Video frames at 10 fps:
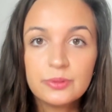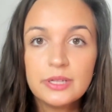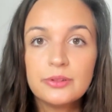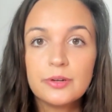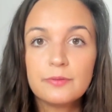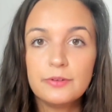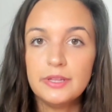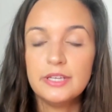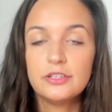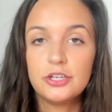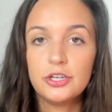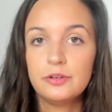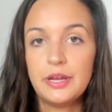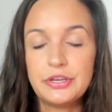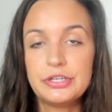really look for this
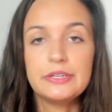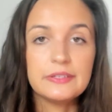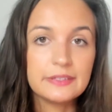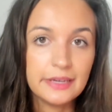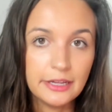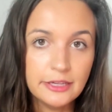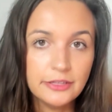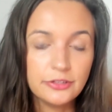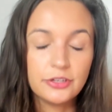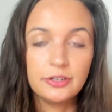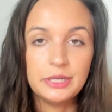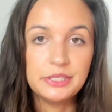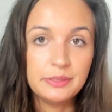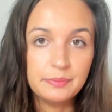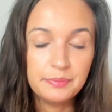curation skill and this
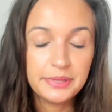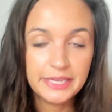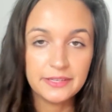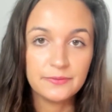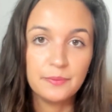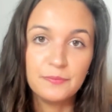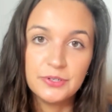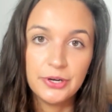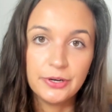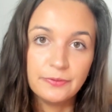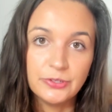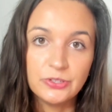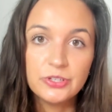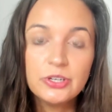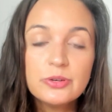curation piece from
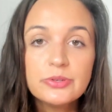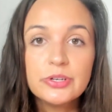photographers too.